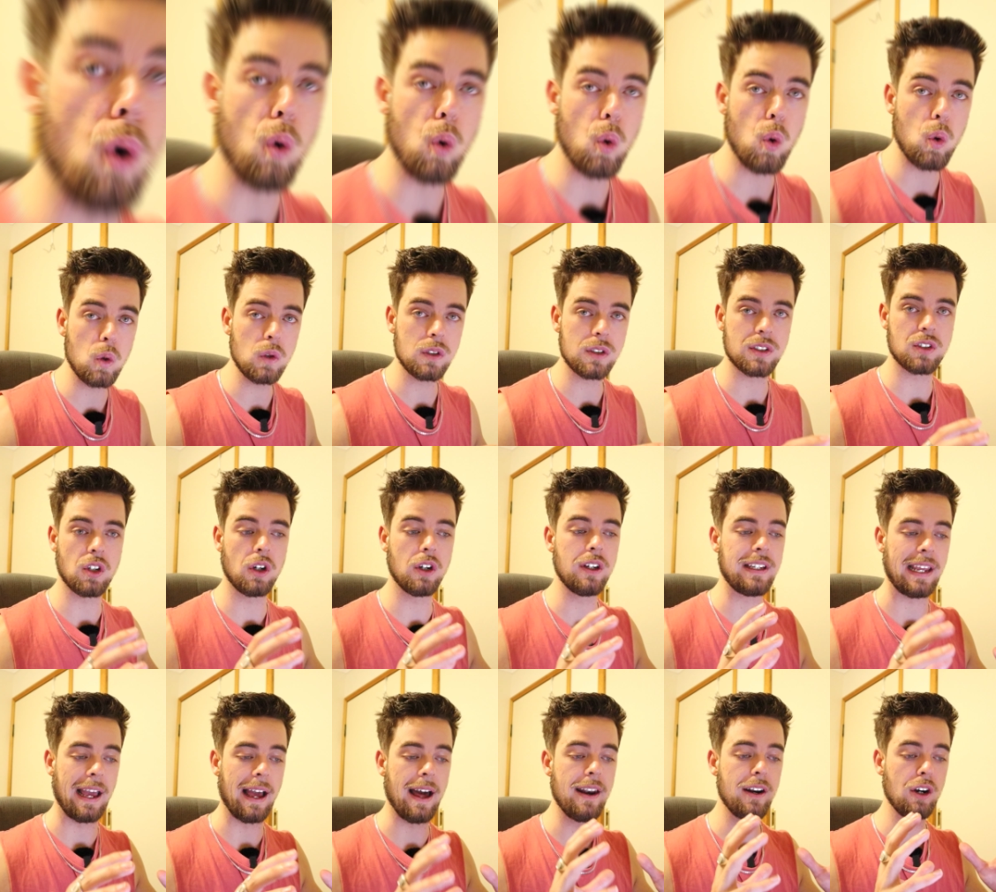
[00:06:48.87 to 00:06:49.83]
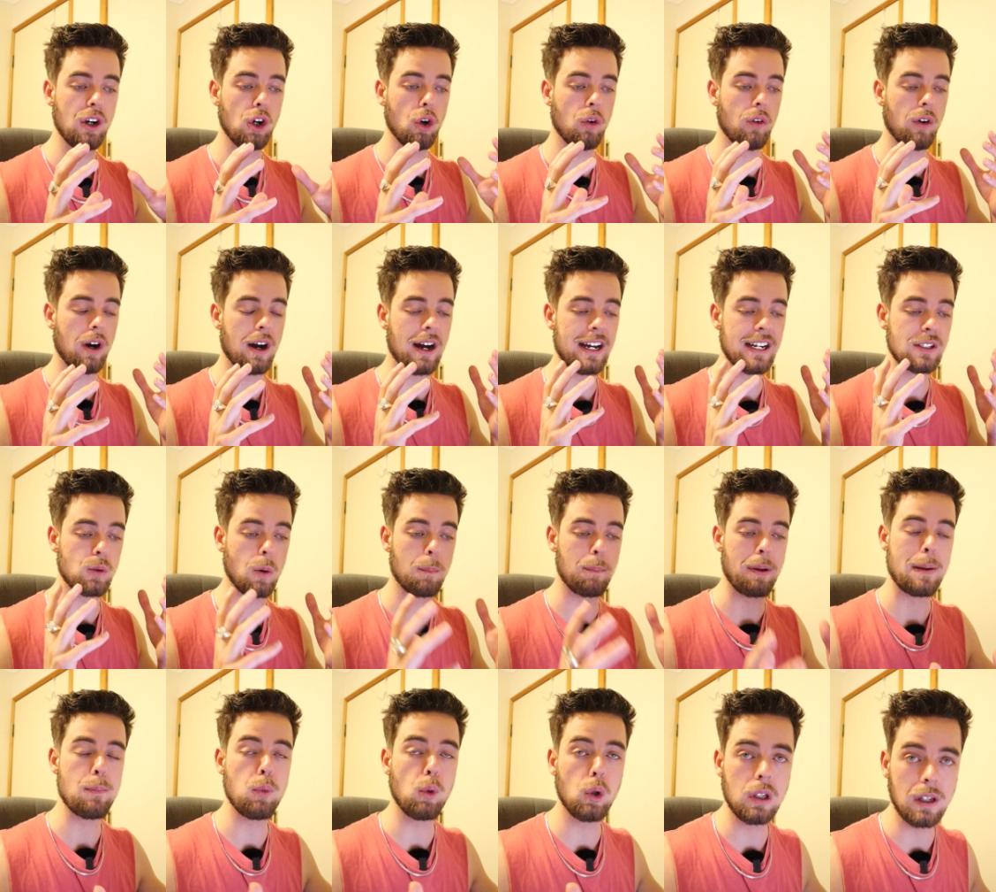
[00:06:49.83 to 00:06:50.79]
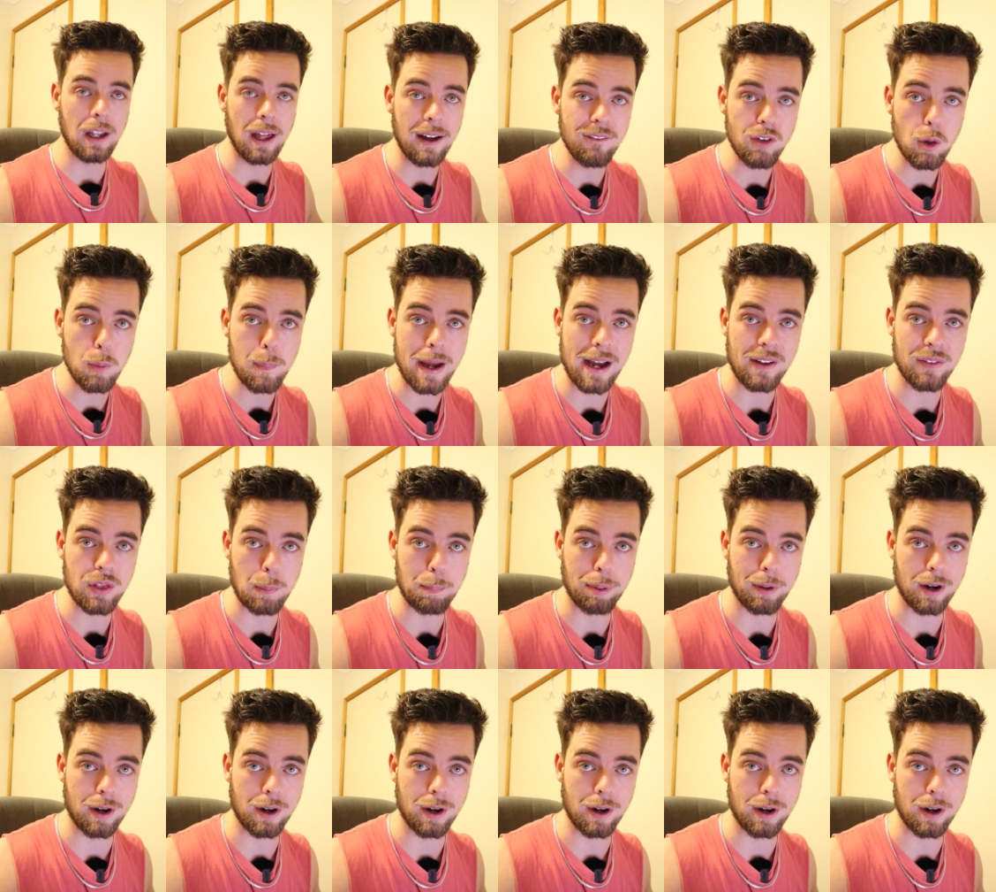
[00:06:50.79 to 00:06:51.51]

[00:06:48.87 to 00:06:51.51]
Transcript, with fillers: also categorized what people love about the